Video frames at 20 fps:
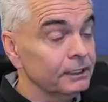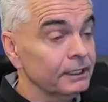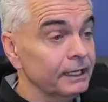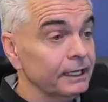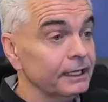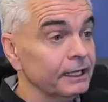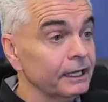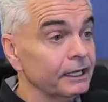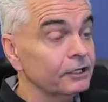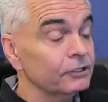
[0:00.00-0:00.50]

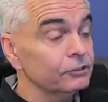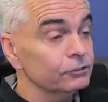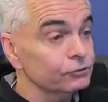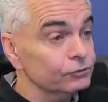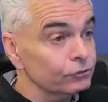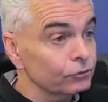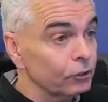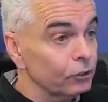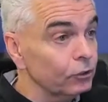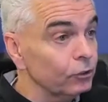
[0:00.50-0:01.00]
in a
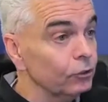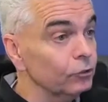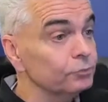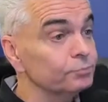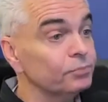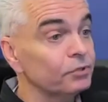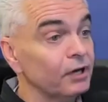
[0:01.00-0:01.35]
controlled,